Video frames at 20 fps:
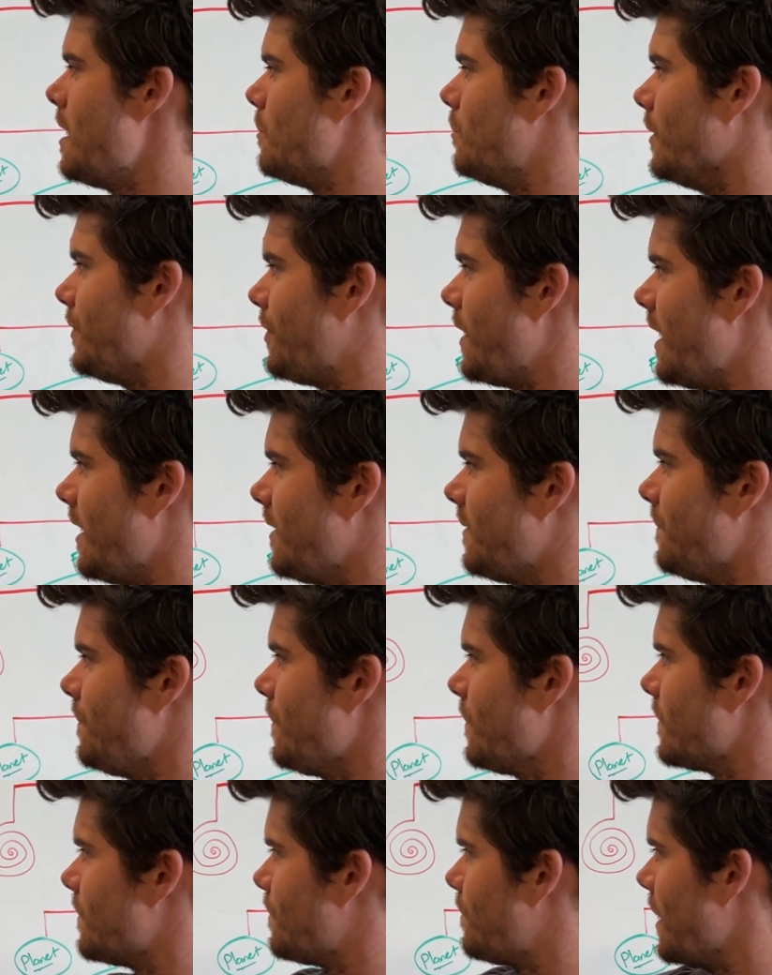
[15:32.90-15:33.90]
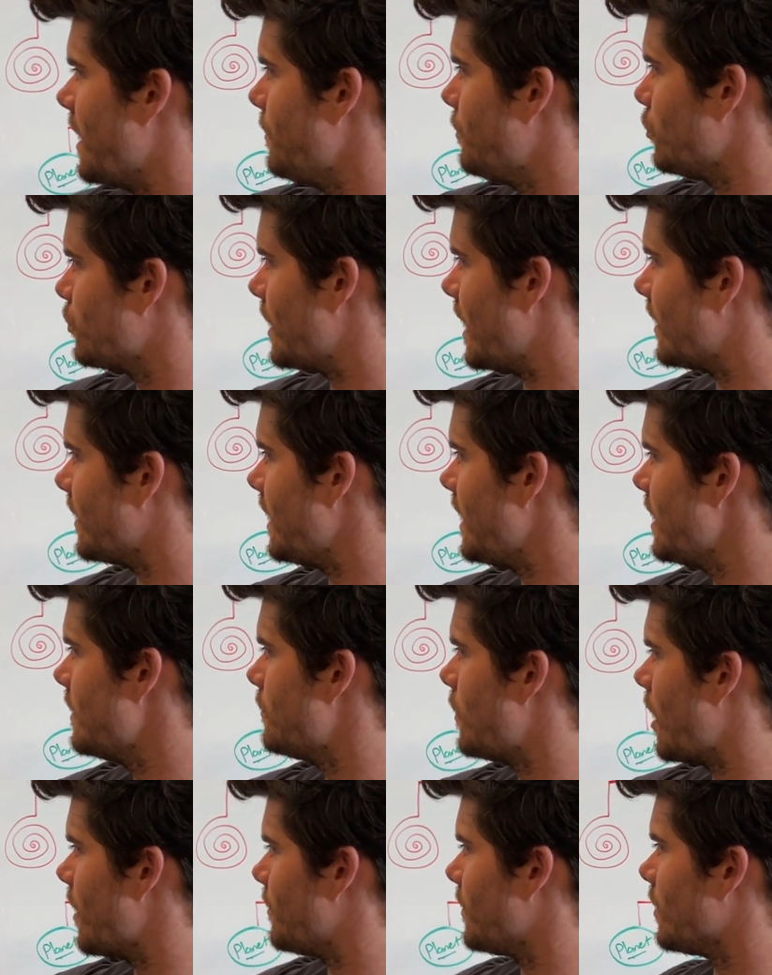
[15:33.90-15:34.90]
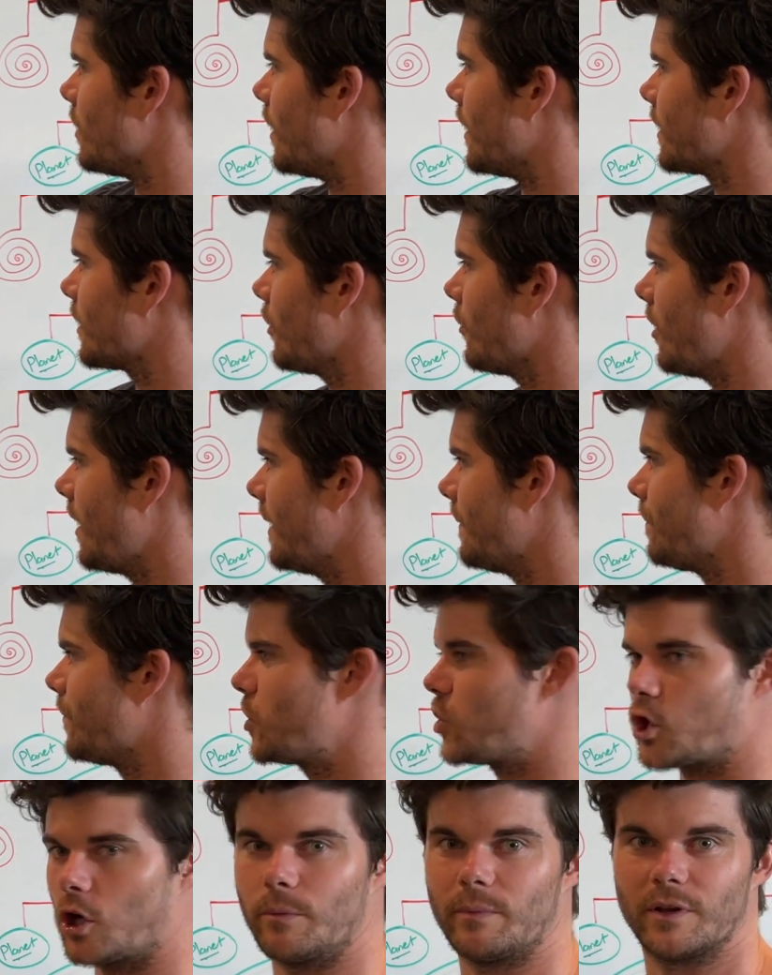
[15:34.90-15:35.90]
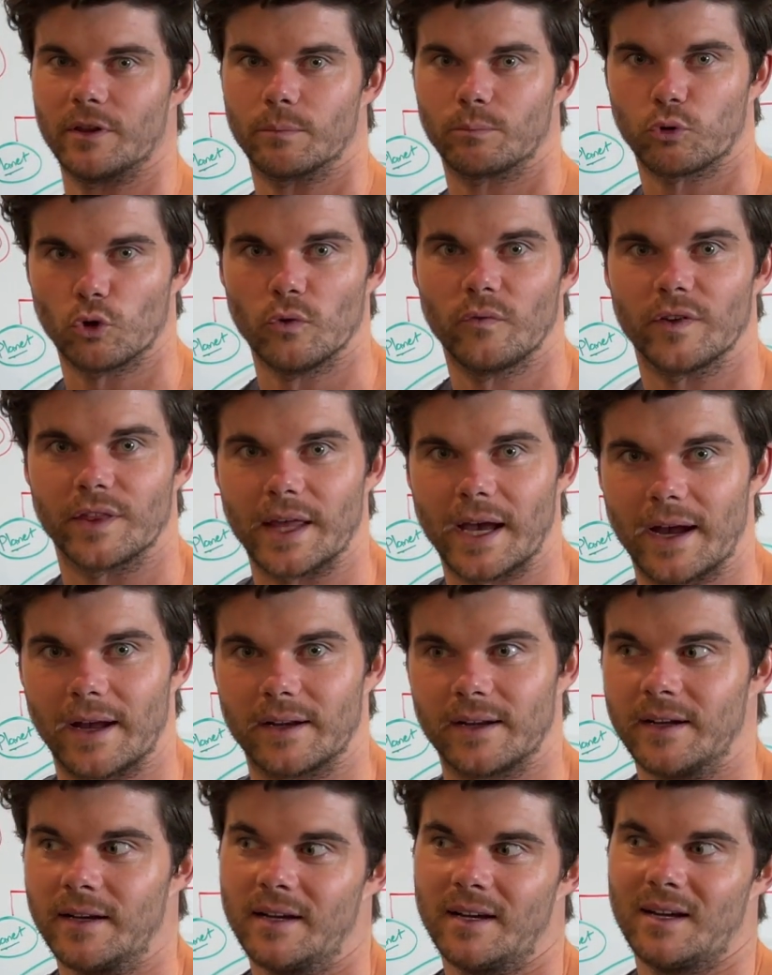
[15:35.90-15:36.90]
But then people down here might be like, all right, show me the proof of that.